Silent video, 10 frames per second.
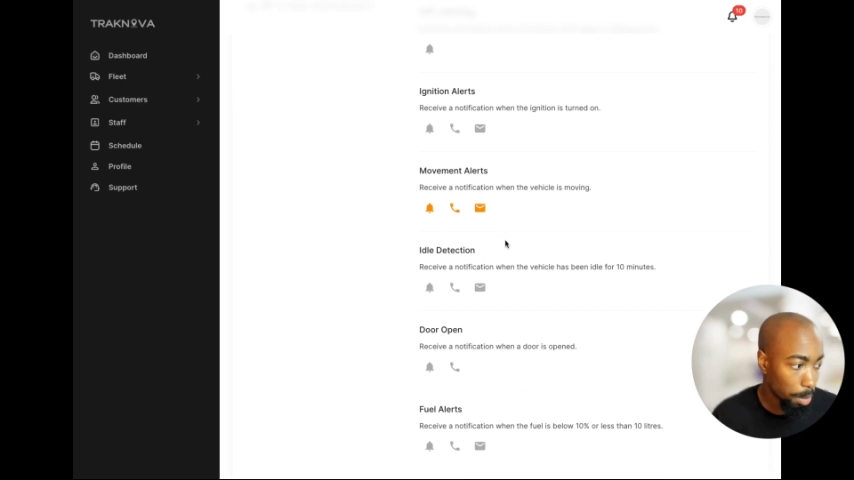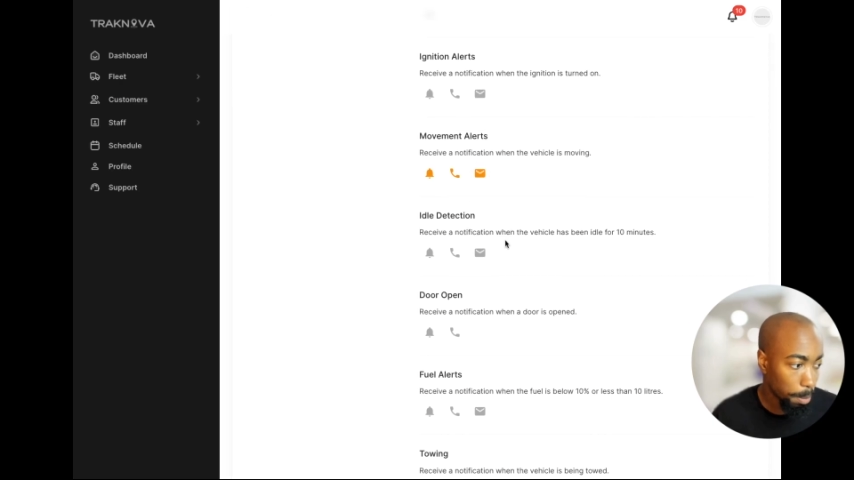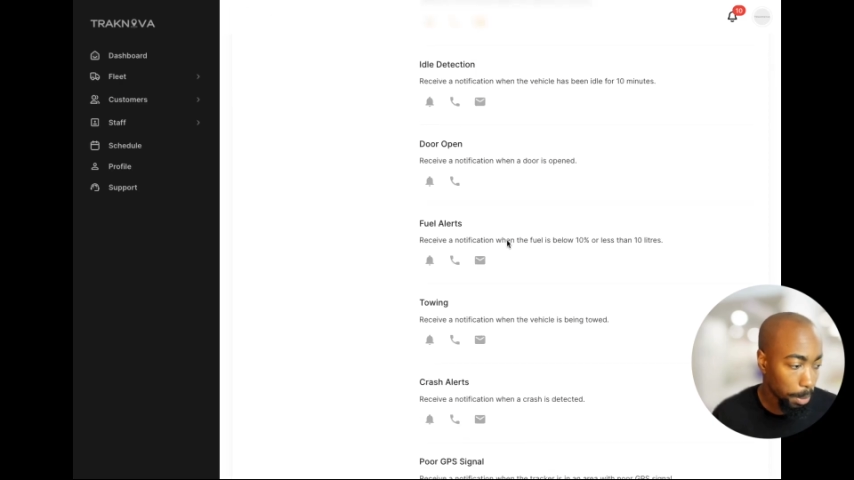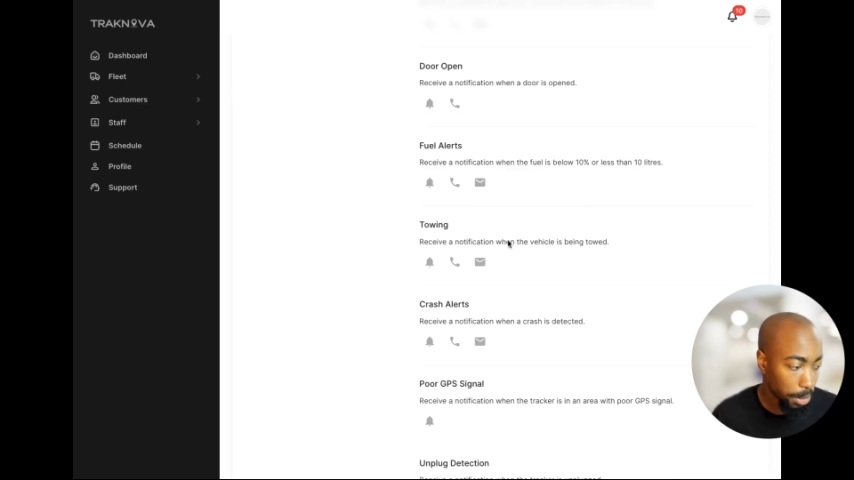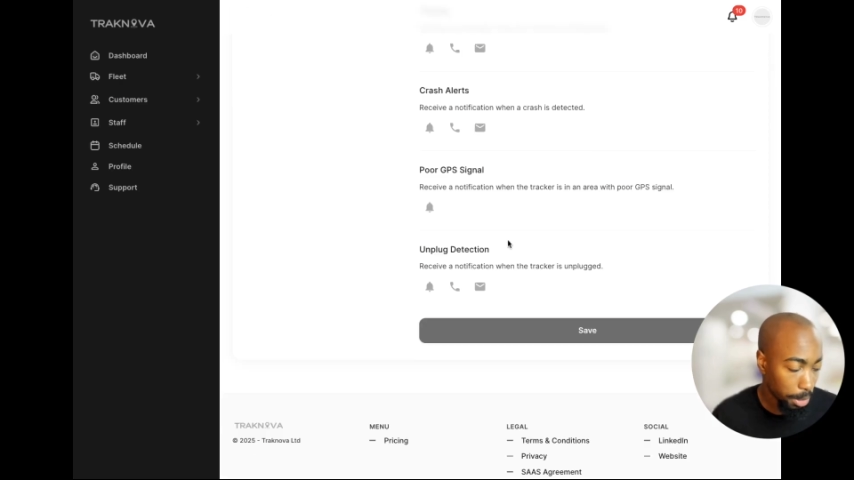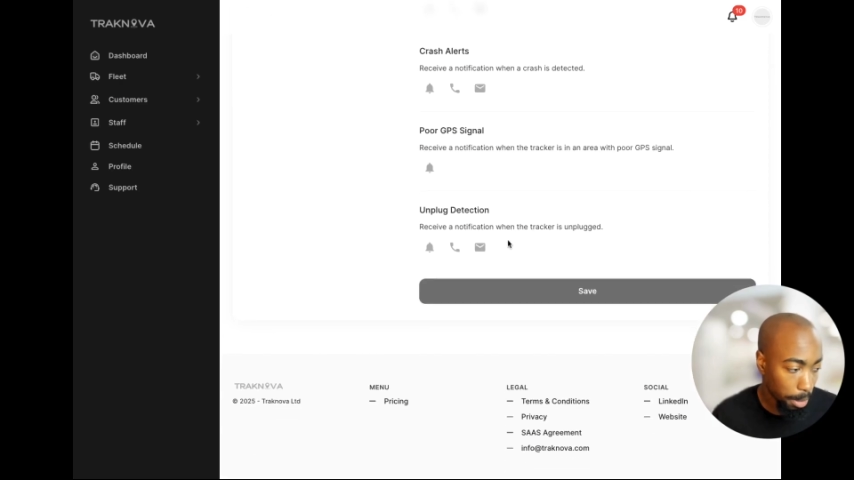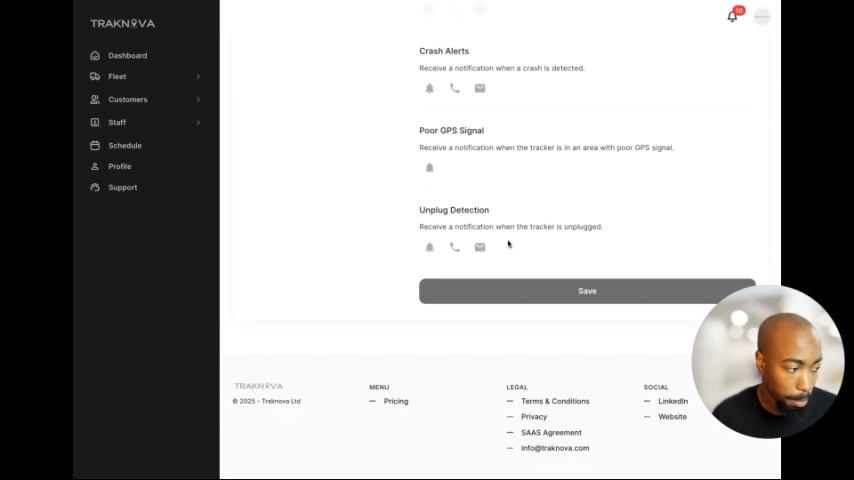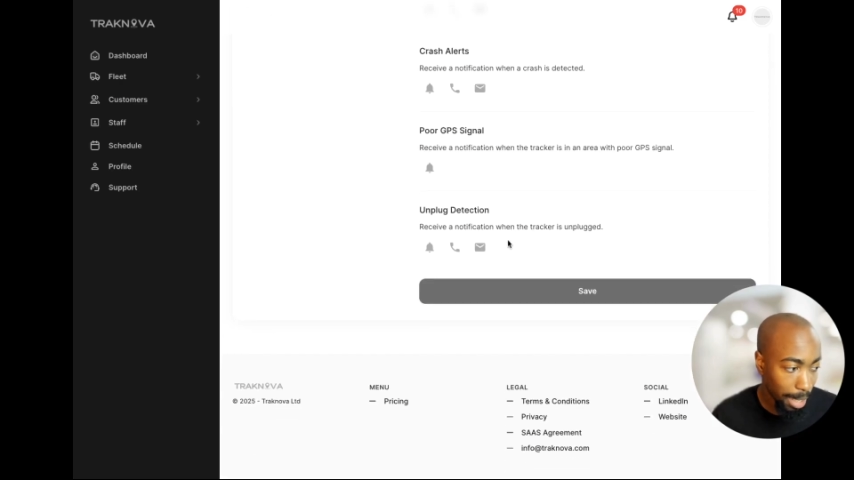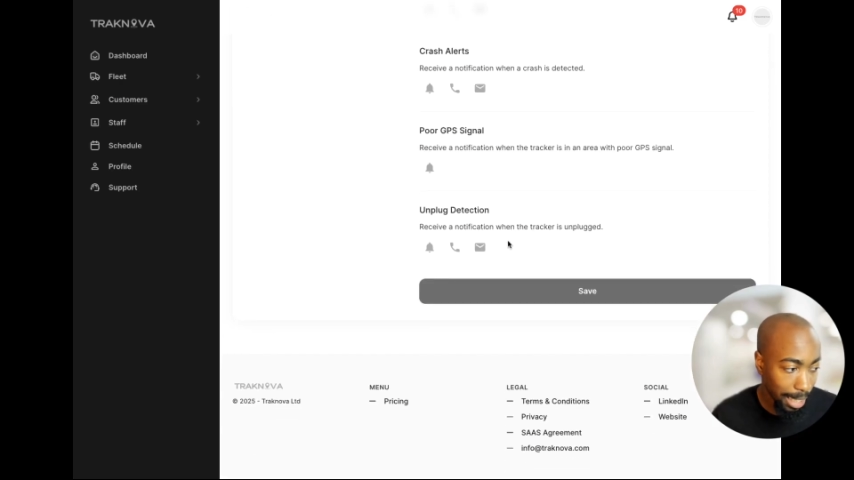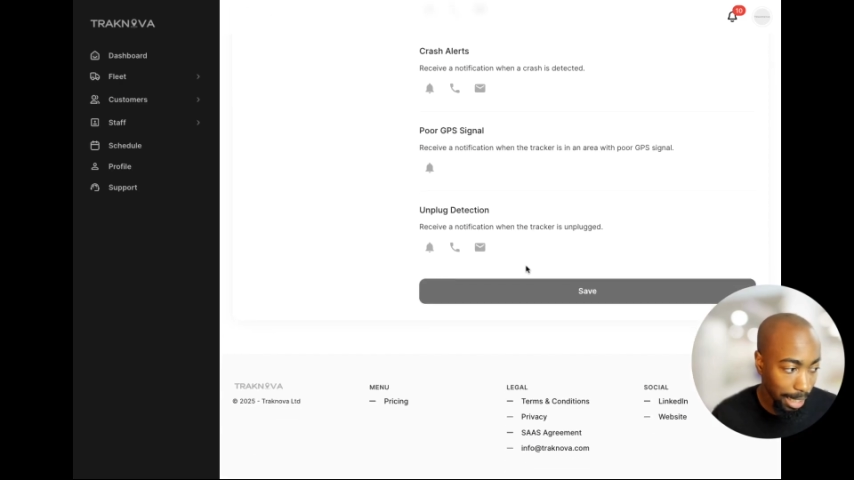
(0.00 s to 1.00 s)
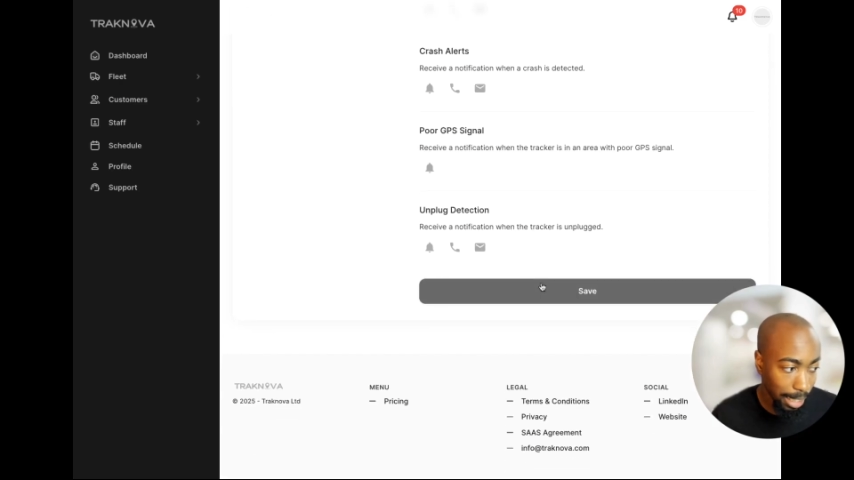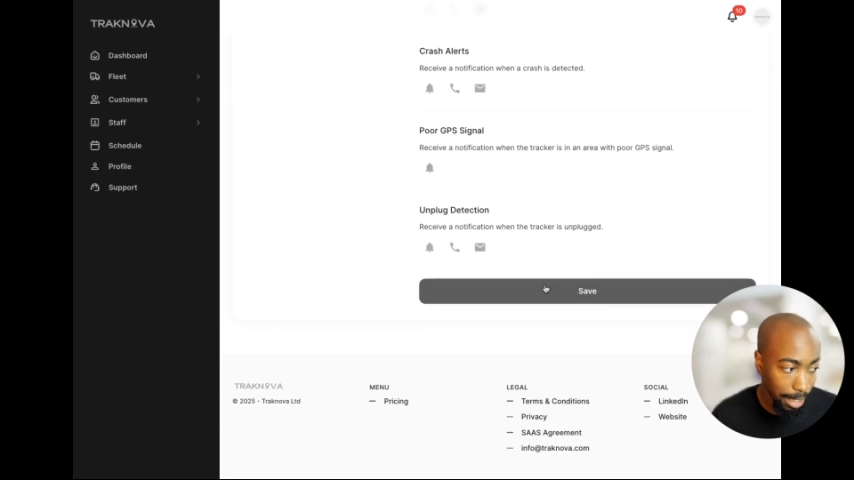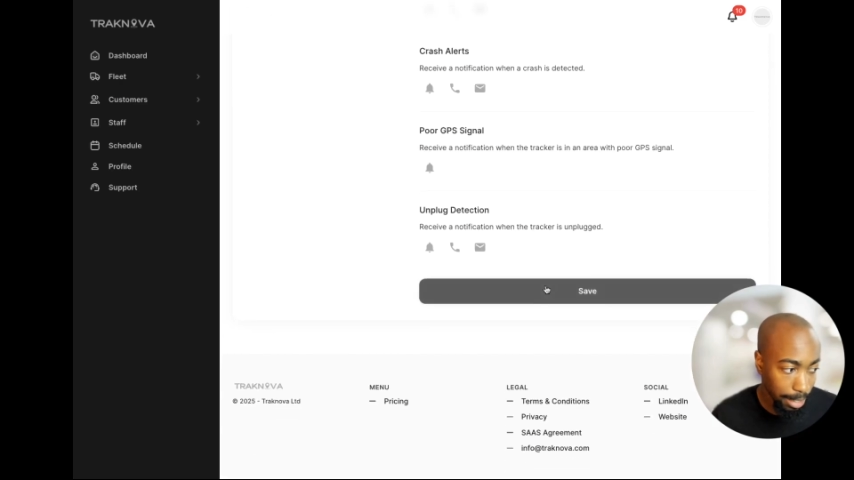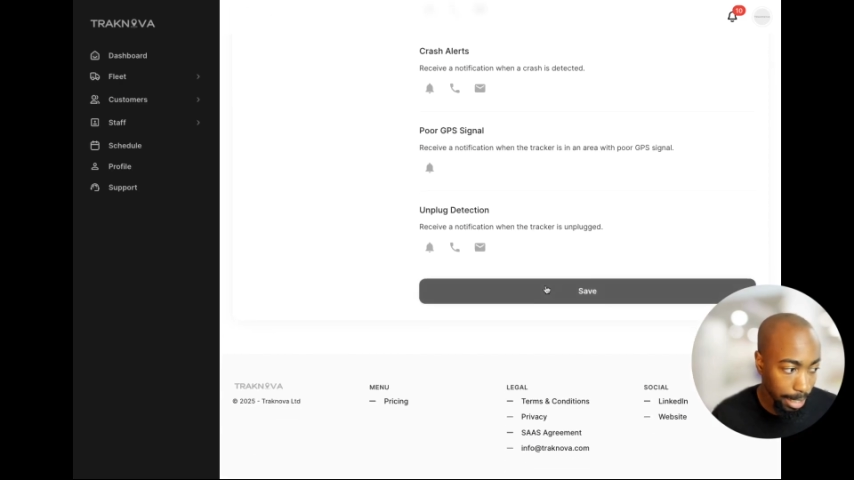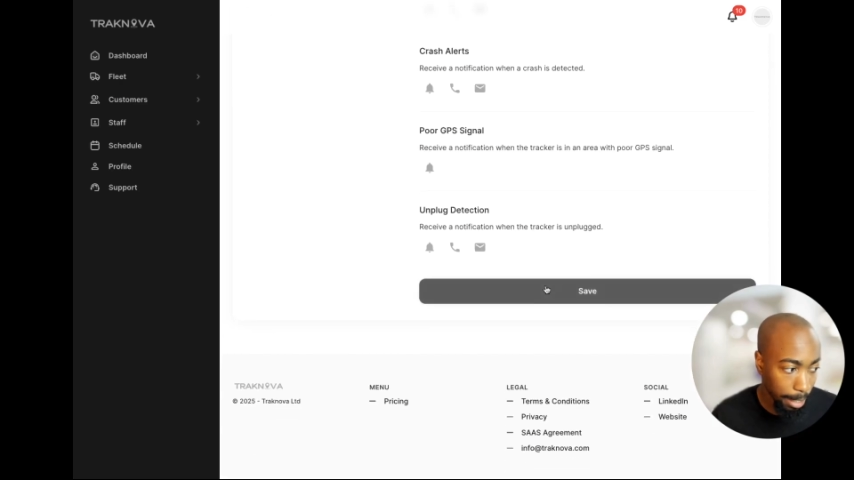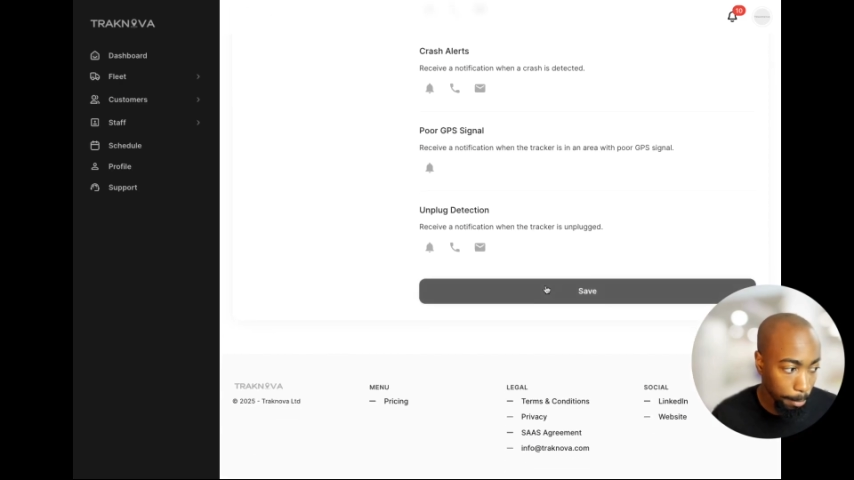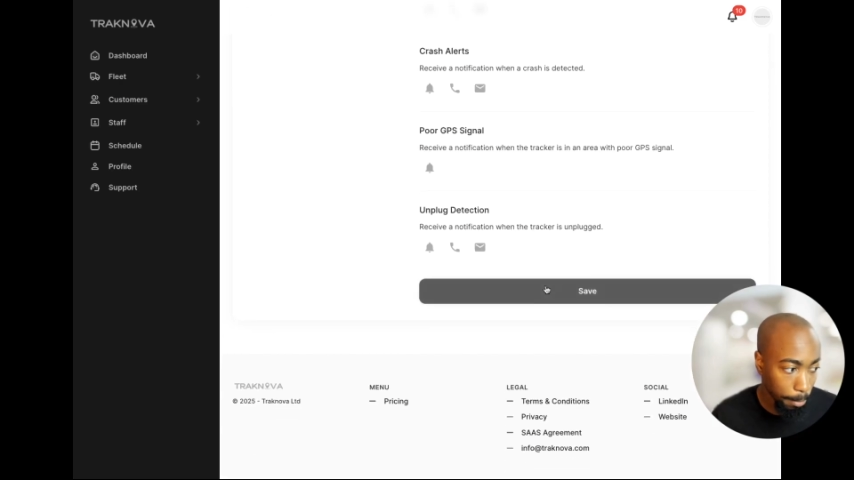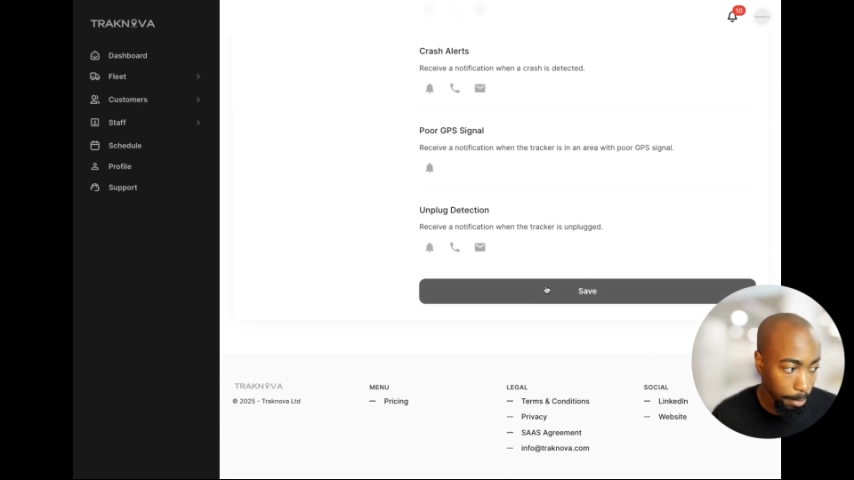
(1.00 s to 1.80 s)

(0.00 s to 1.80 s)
bottom and then hit save.